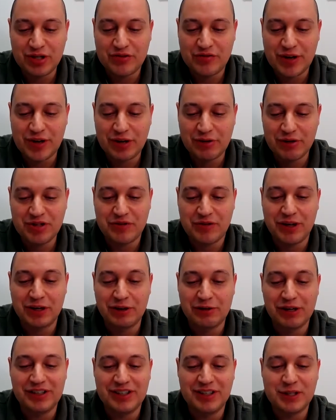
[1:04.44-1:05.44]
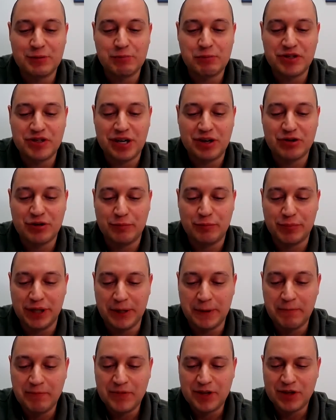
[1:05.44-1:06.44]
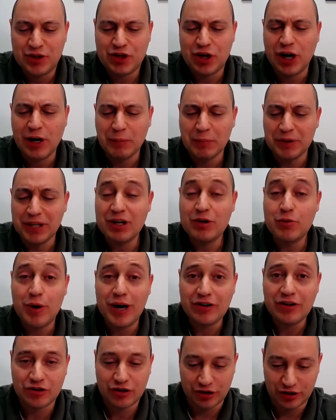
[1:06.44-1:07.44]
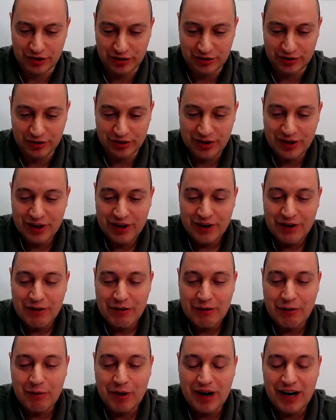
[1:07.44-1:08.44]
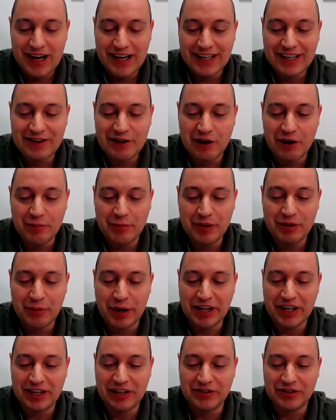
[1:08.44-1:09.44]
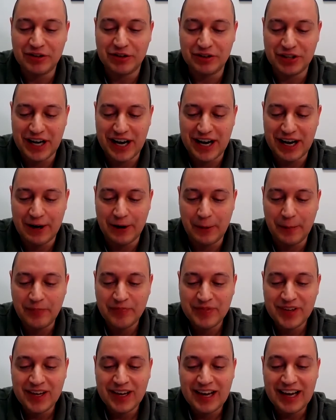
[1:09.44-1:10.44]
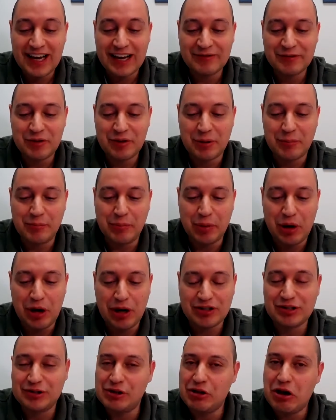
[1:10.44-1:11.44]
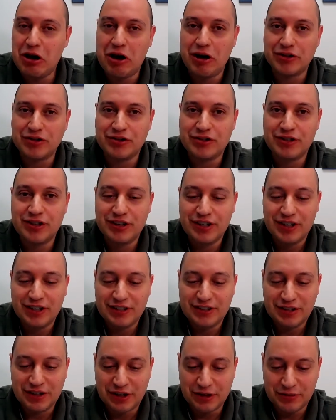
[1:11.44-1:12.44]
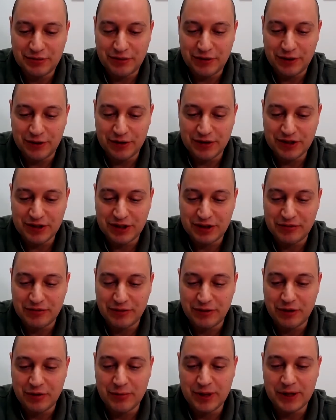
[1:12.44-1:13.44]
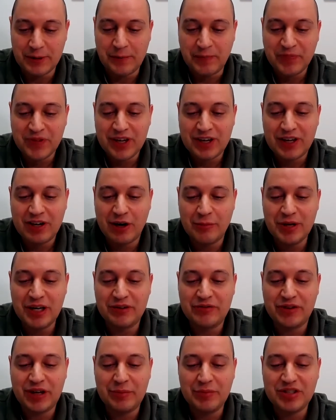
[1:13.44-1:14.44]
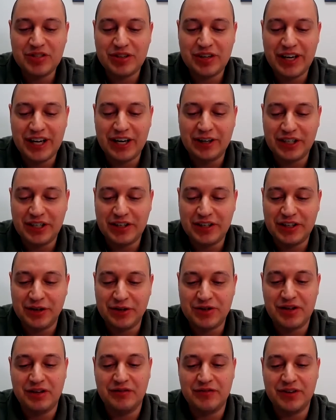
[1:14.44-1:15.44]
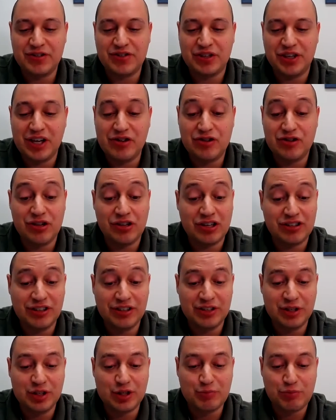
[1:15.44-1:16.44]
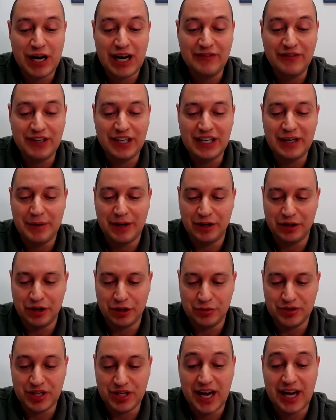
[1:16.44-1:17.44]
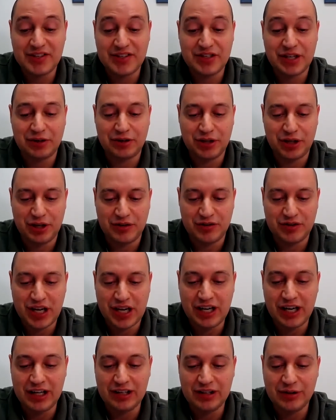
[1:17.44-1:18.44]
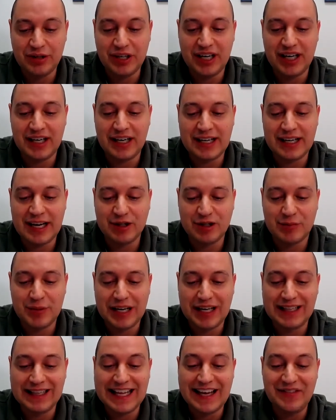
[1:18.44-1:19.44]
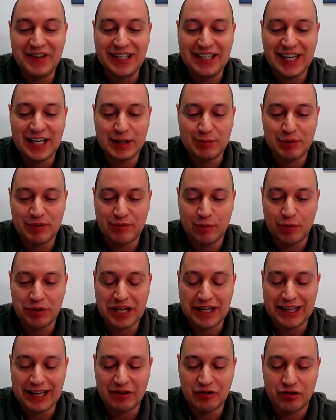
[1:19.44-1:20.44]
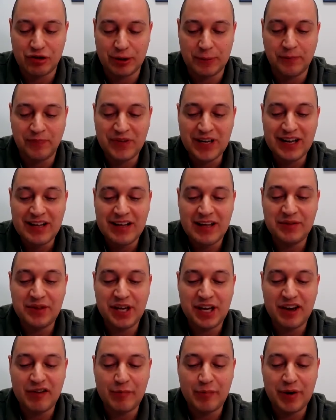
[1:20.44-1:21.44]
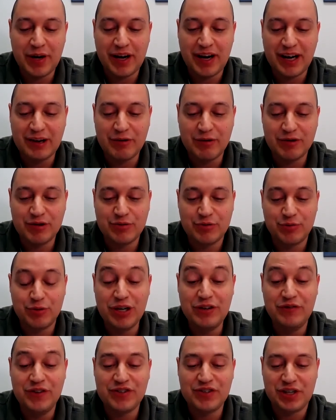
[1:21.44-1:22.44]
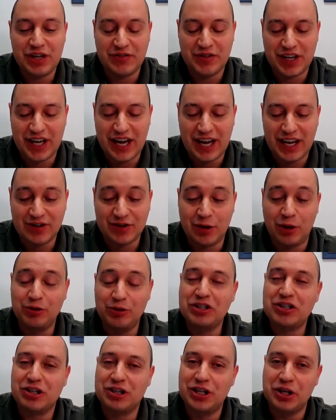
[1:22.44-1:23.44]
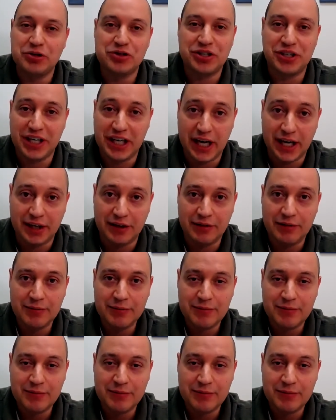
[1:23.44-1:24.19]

veterans of Hillary Clinton's presidential bid sharply questioned why Comey waited until now, after their boss lost, to confirm, to confirm it. Comey had famously aired details of the investigation into Clinton's private email use as Secretary of State, including an announcement 11 days before the election that the FBI was revisiting the case, only to close it again.